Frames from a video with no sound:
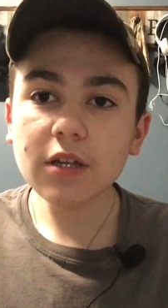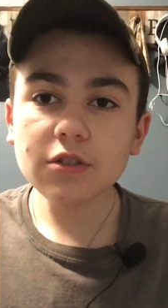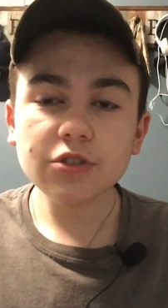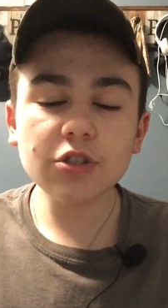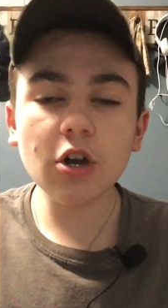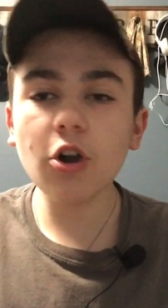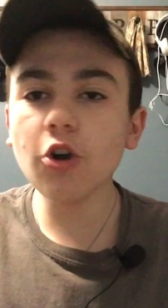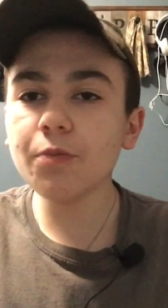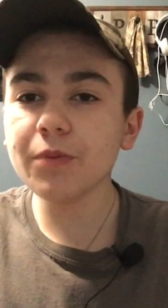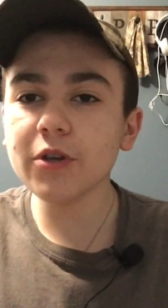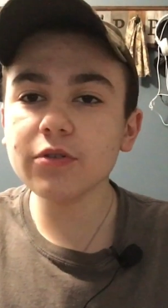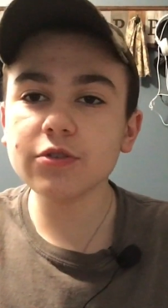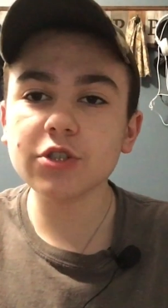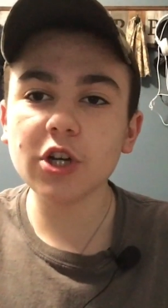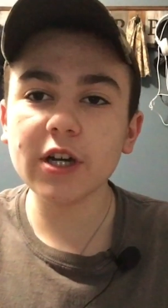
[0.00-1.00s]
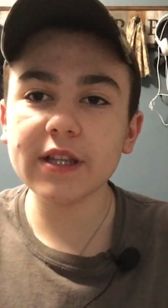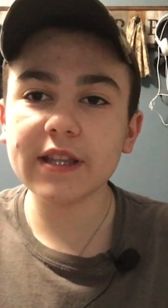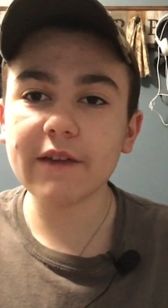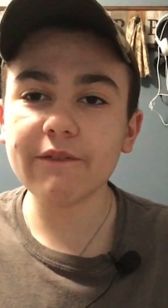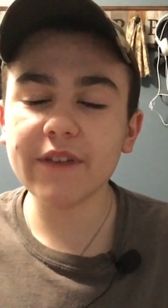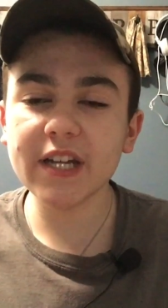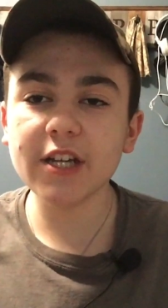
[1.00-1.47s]
So hope you enjoyed
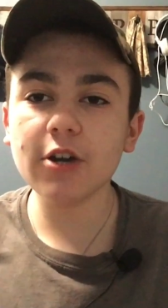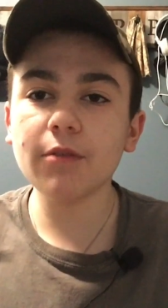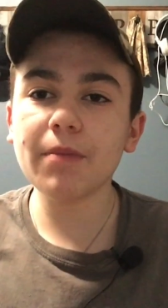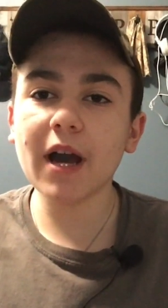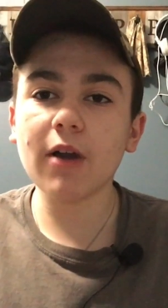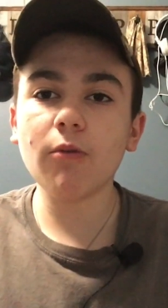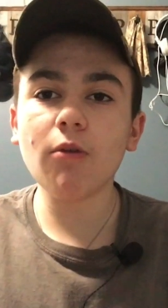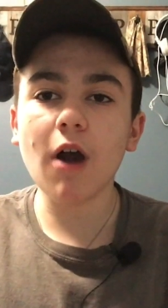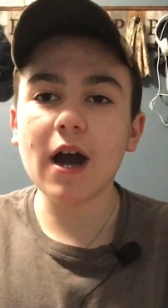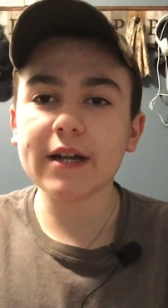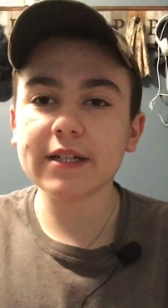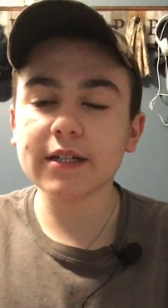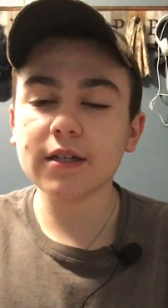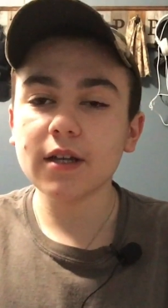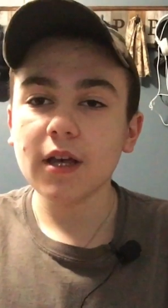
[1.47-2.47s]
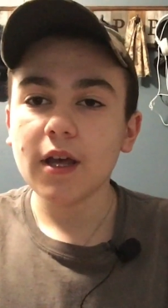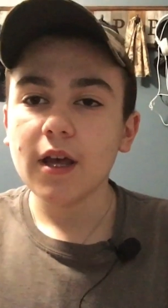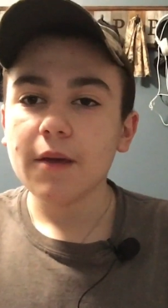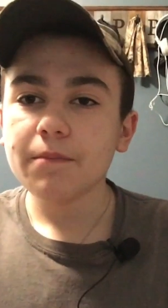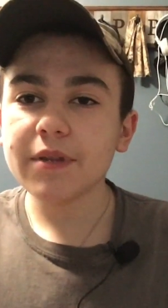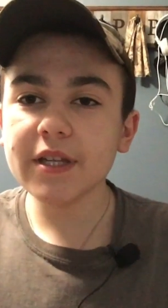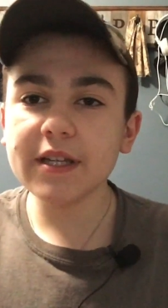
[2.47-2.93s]
that video about water.
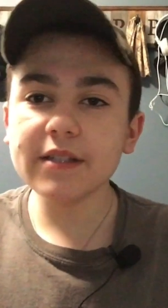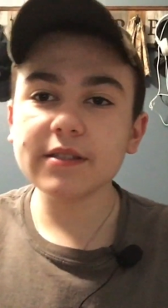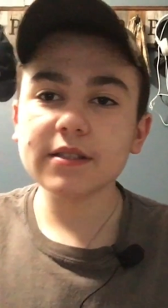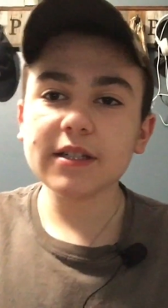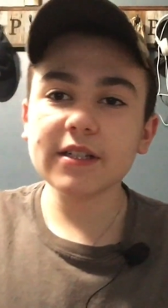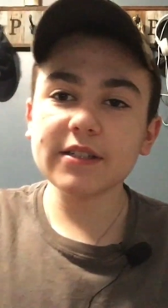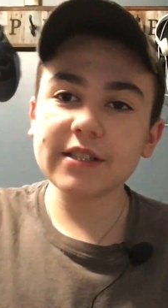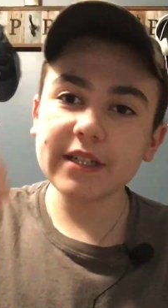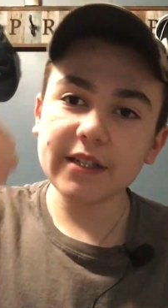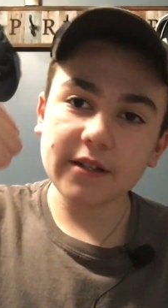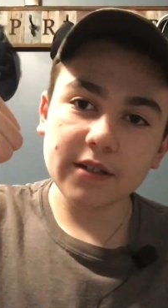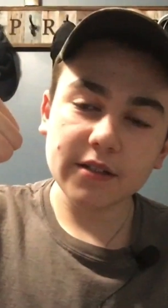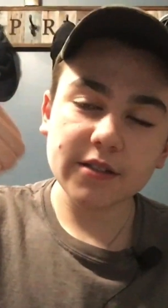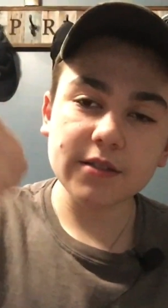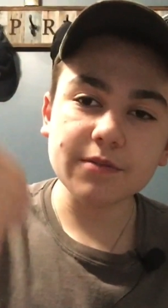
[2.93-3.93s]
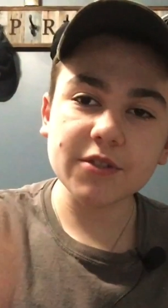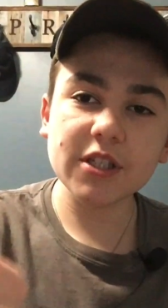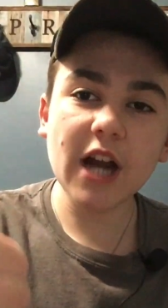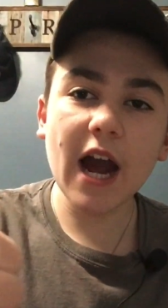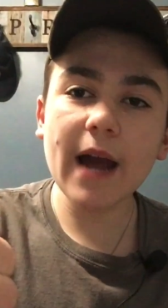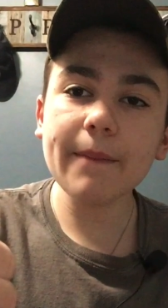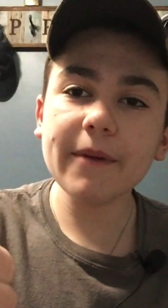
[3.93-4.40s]
Please consider
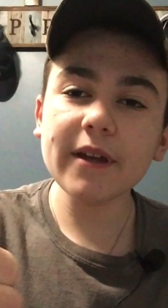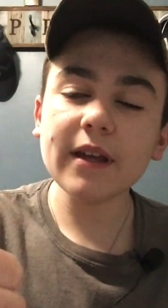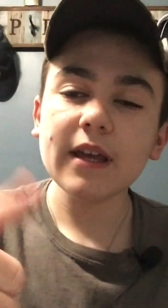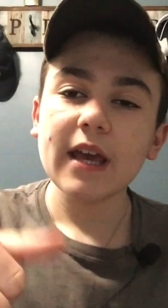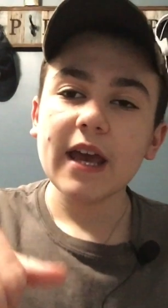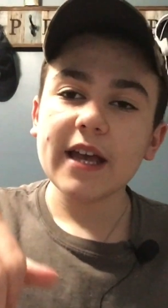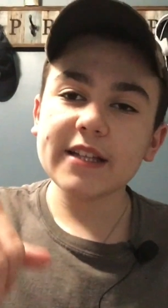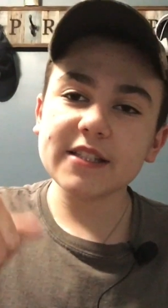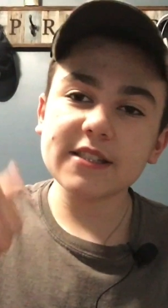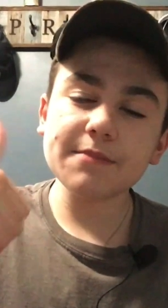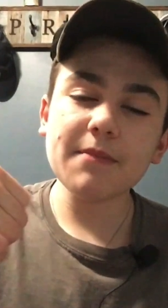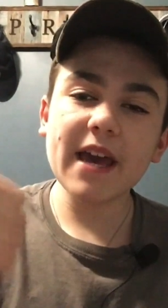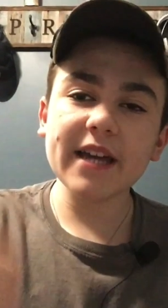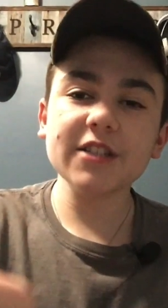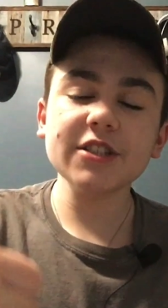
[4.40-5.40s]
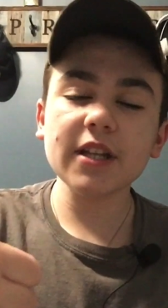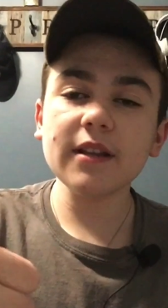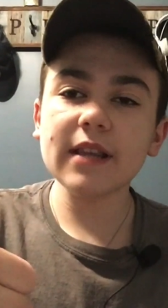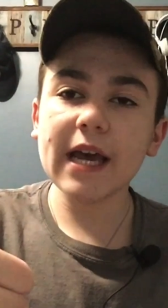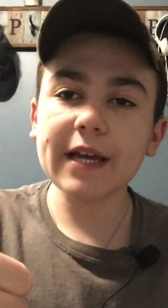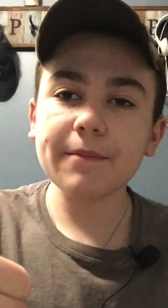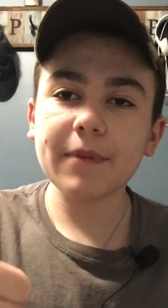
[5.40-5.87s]
subscribing and smash that
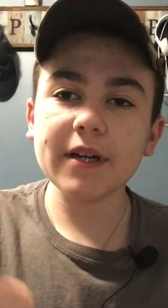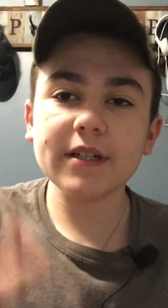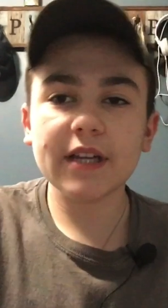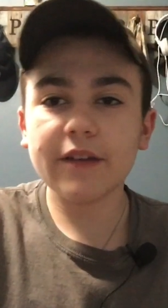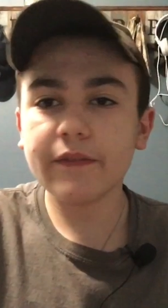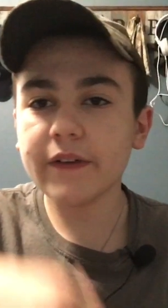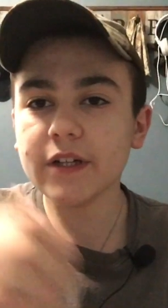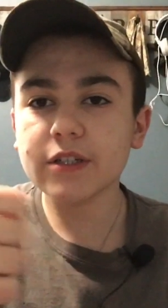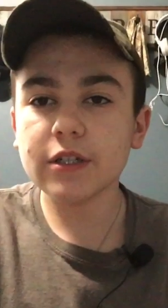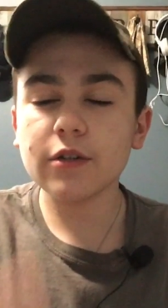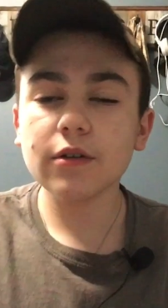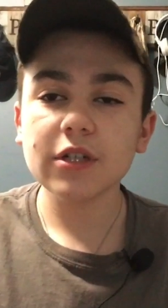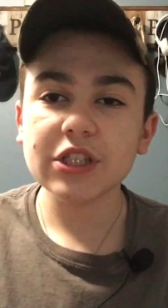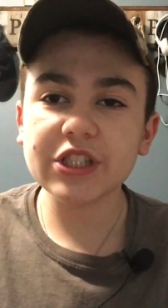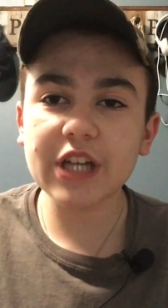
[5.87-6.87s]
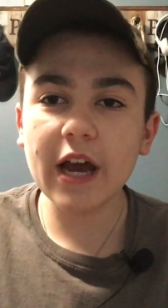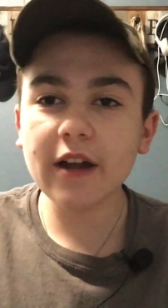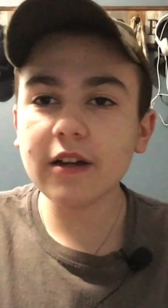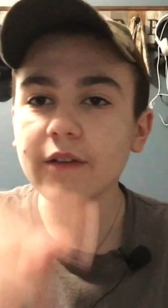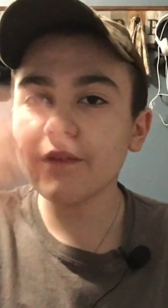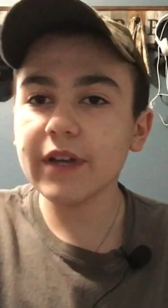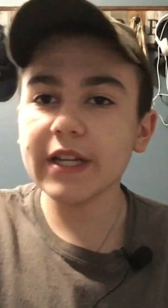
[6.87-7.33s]
like button if you're new. Share out
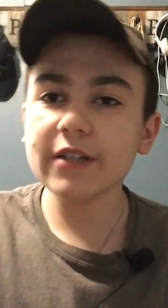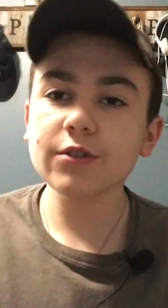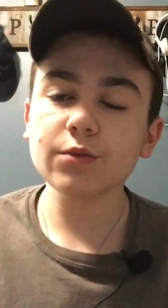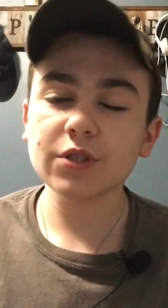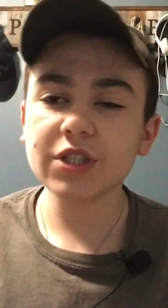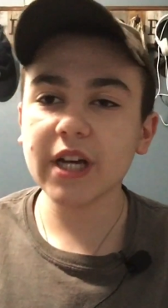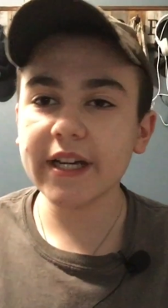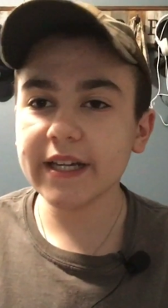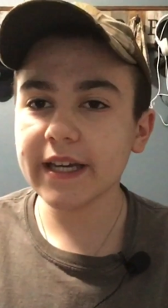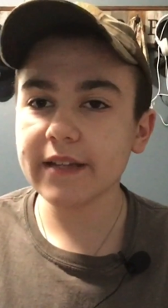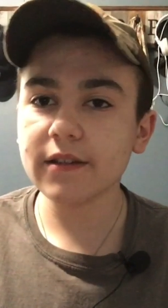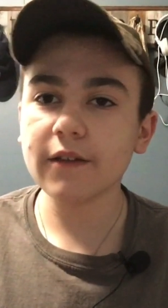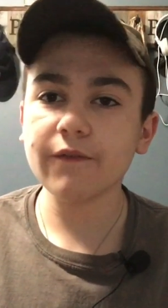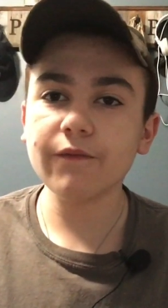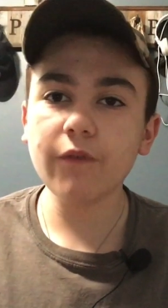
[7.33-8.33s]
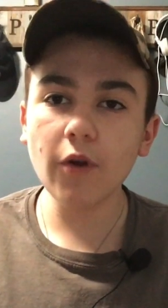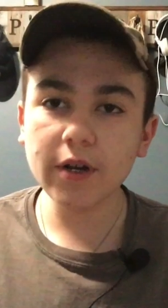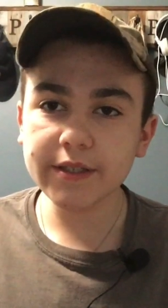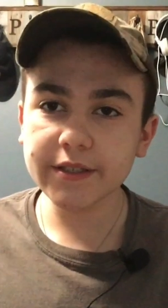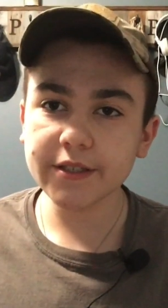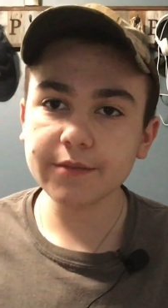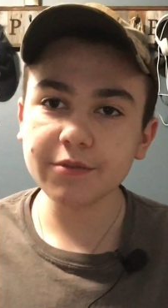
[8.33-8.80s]
our videos. We're trying to get to
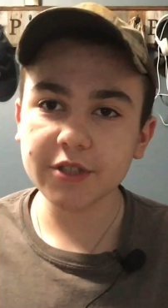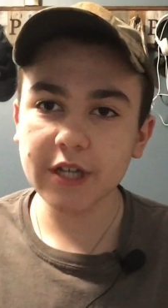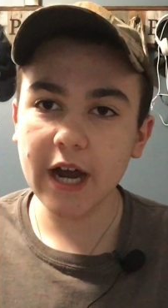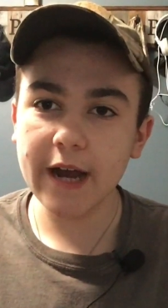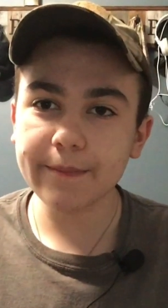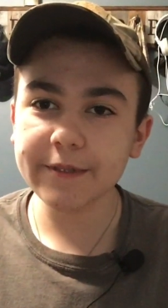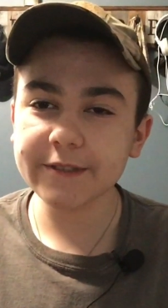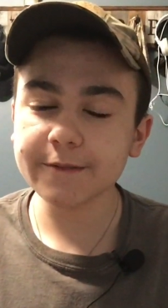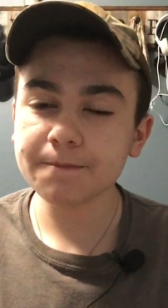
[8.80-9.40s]
400 subscribers.